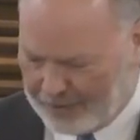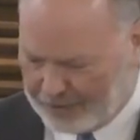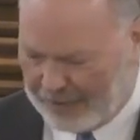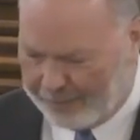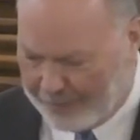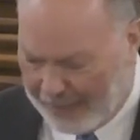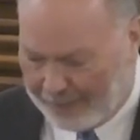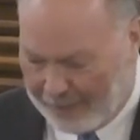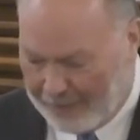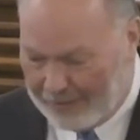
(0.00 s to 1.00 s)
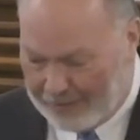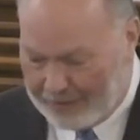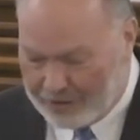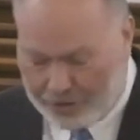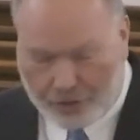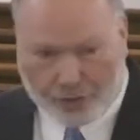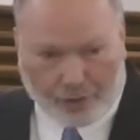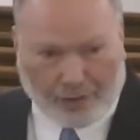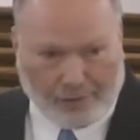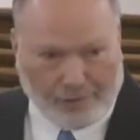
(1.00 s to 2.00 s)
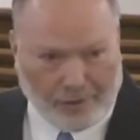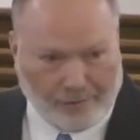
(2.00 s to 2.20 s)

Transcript: Except that this is a struggle